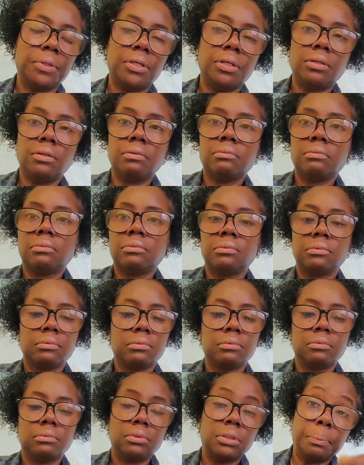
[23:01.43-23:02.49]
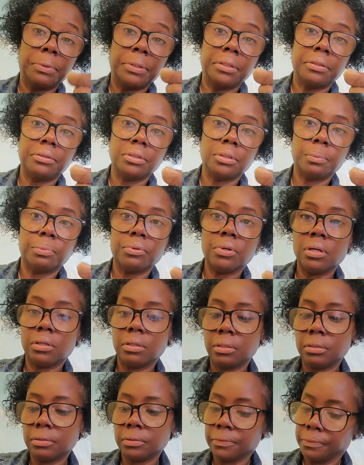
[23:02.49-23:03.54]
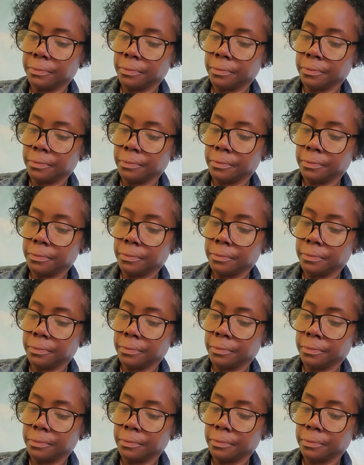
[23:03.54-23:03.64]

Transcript: it in dip it into the product,